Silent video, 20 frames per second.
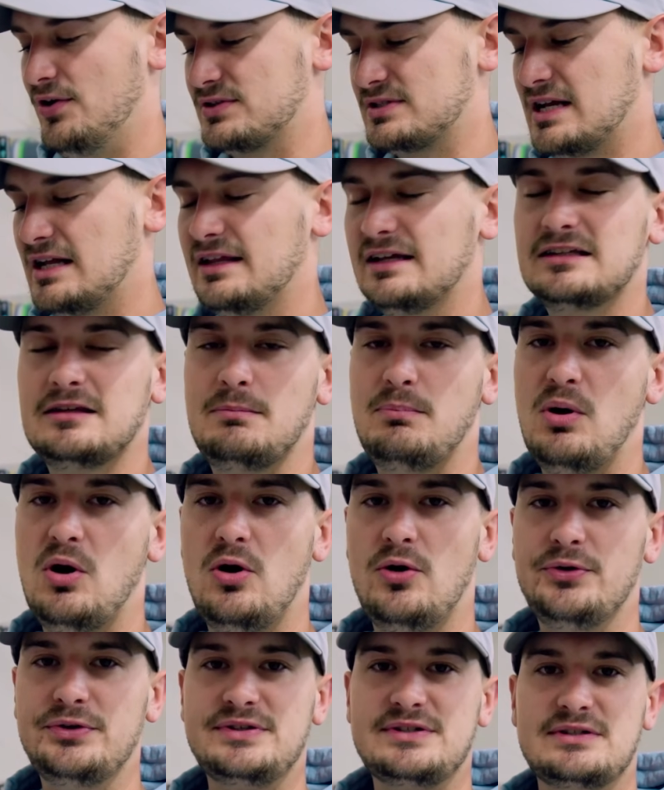It's not like the
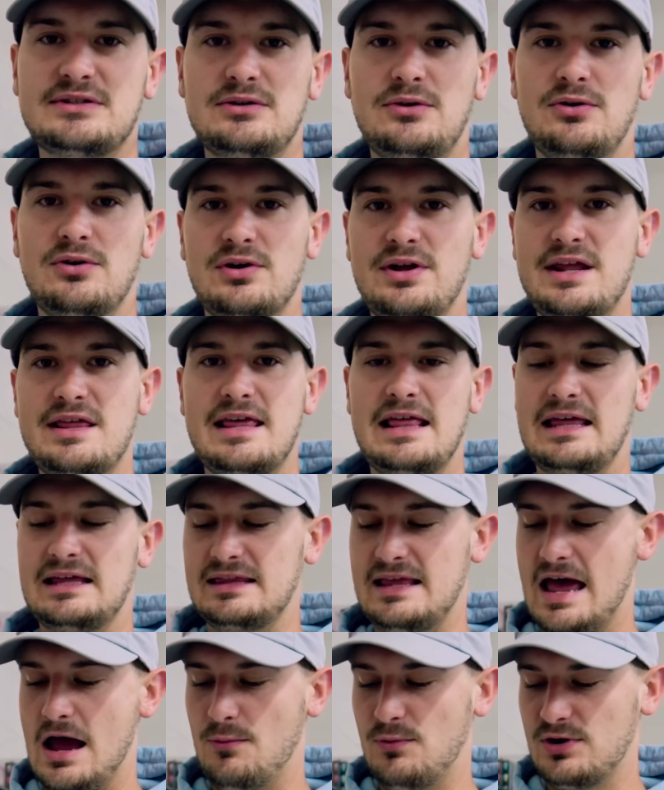Pulse or anything like
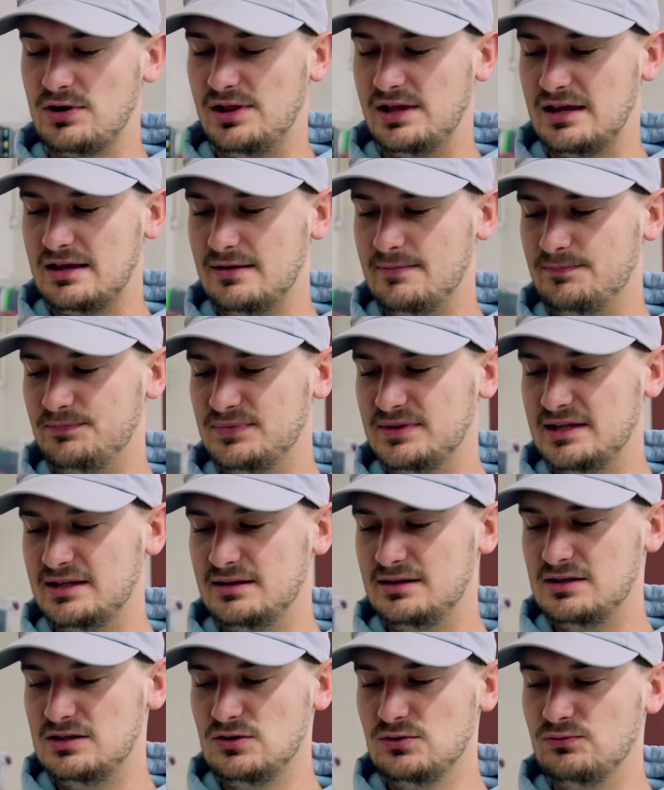that where you're like
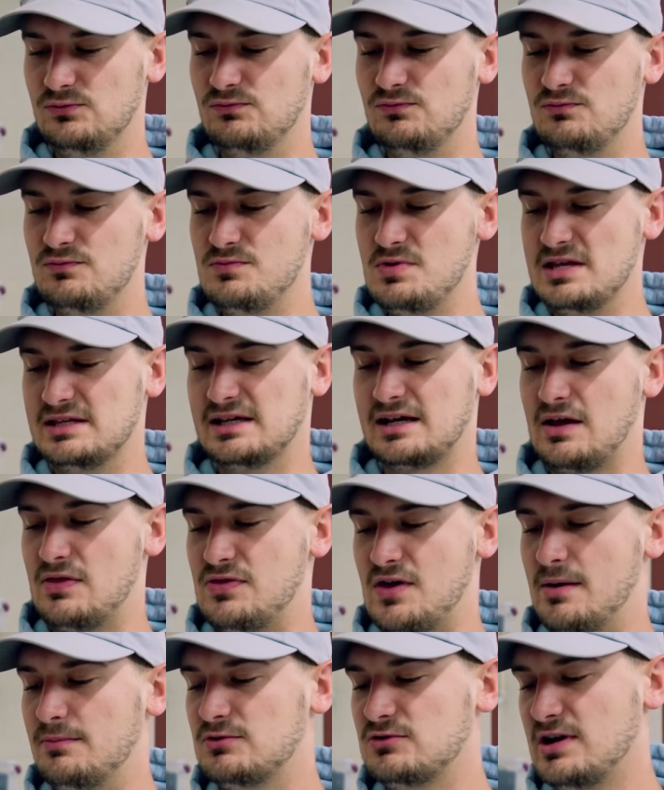it's like a
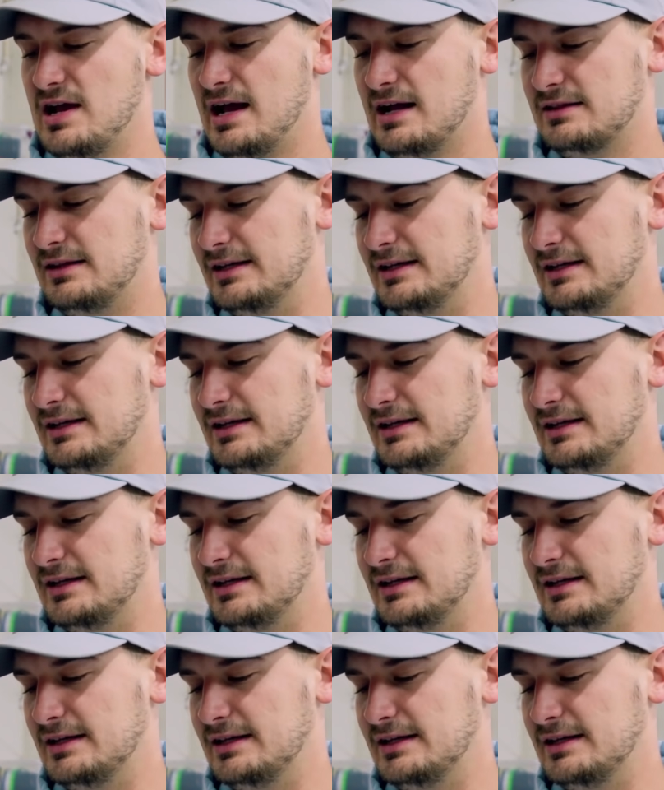thumb track.